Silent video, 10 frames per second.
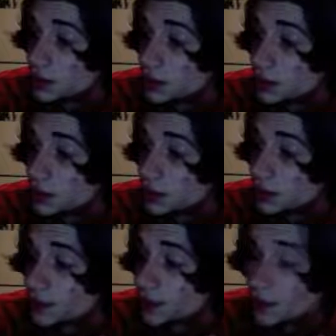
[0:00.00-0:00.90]

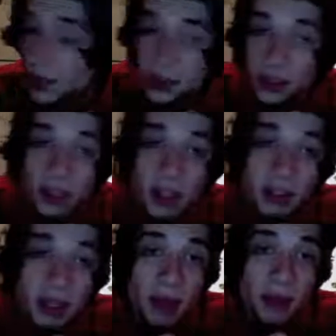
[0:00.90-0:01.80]
So basically, that's
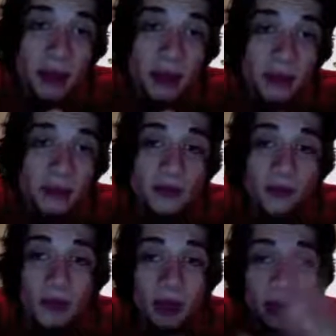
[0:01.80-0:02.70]
that message
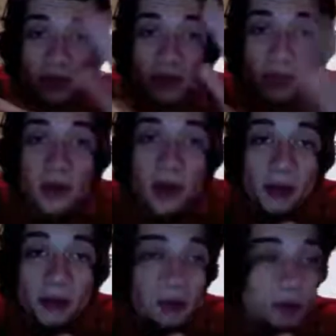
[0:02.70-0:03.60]
for, now.
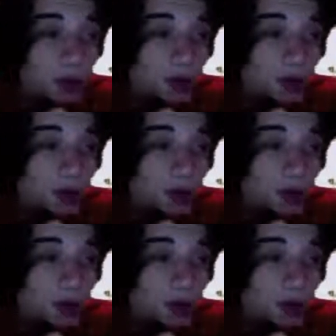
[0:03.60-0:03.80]
It's pretty